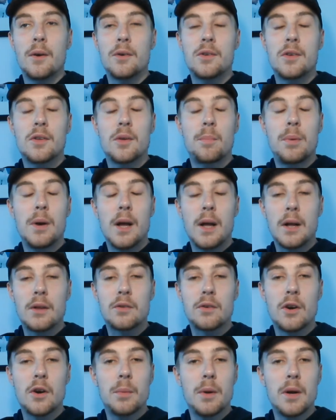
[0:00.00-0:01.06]
she's a player that's
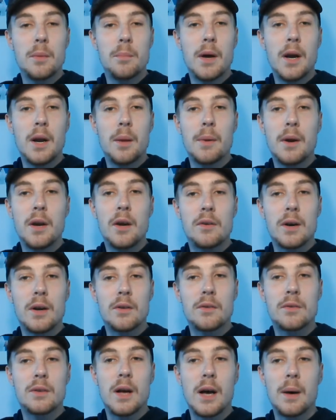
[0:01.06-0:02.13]
going to win many, many
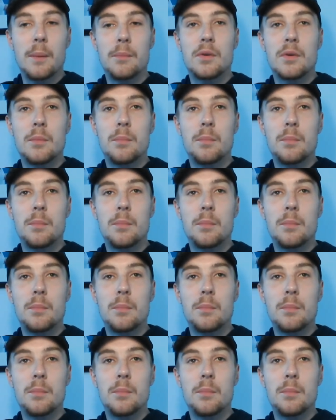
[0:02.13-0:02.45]
Grand Slams